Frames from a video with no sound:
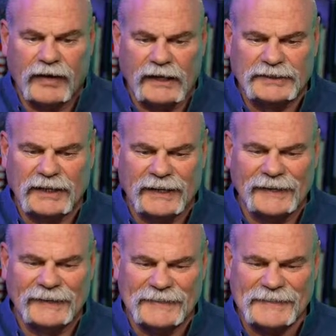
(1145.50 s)

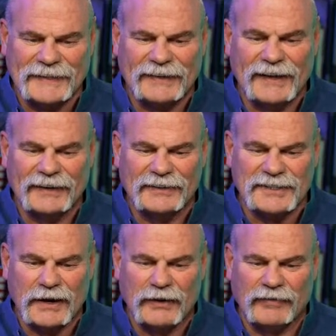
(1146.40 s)
flocculate in a single handle
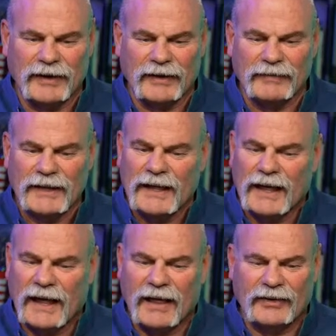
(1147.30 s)
shower
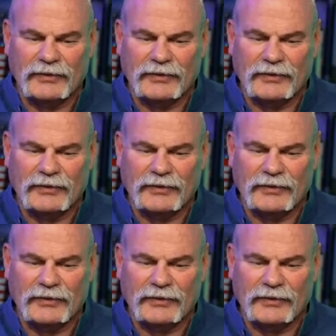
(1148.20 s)
valve?